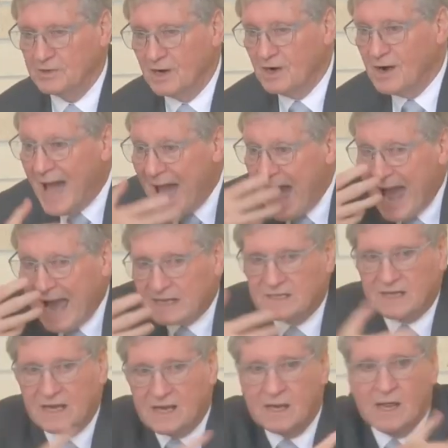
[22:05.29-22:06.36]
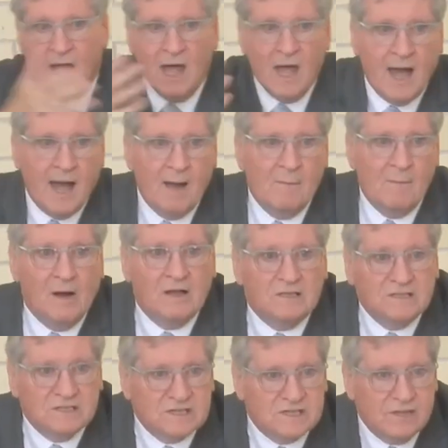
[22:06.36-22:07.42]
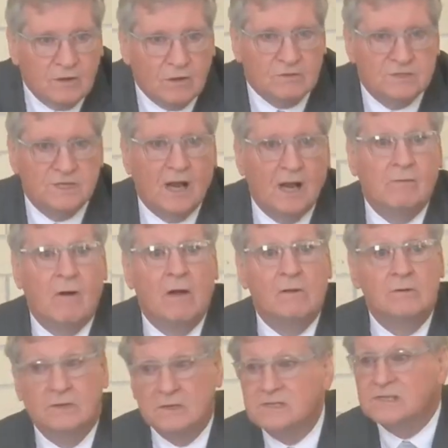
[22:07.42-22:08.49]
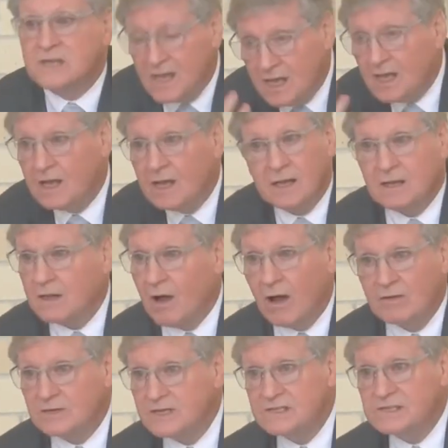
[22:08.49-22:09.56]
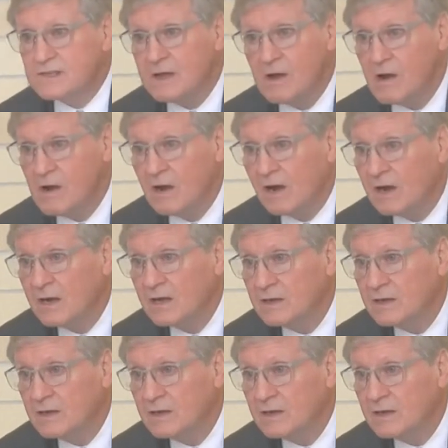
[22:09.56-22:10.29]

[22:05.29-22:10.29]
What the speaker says: or act in amongst those around us, God is there.